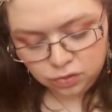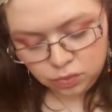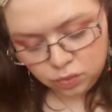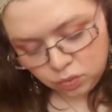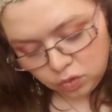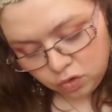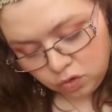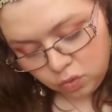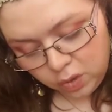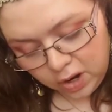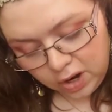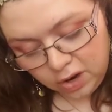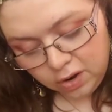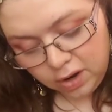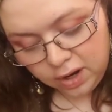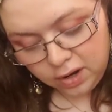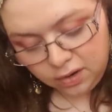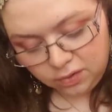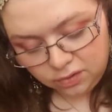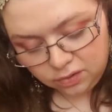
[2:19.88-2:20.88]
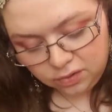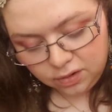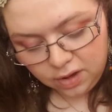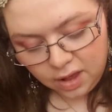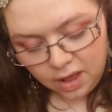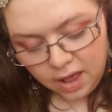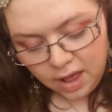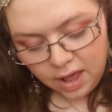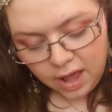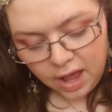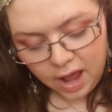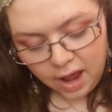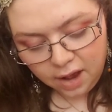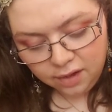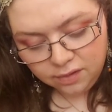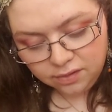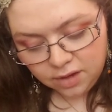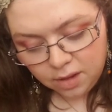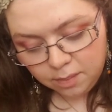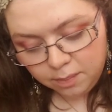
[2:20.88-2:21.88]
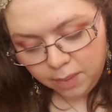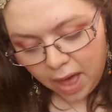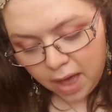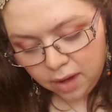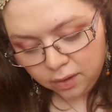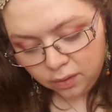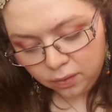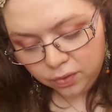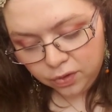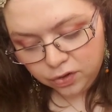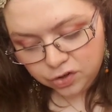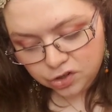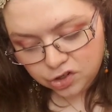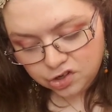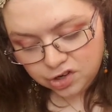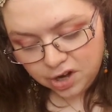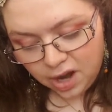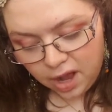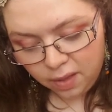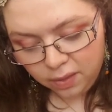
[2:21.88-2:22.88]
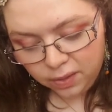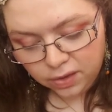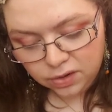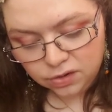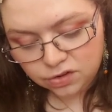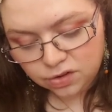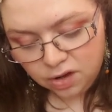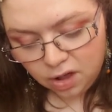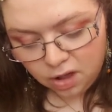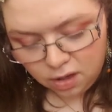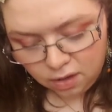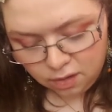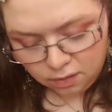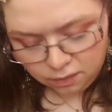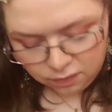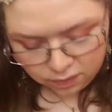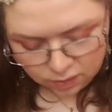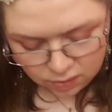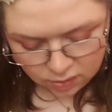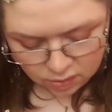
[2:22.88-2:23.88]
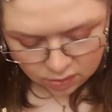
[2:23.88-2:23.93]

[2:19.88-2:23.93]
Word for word: to Aquarius as they battle this challenge of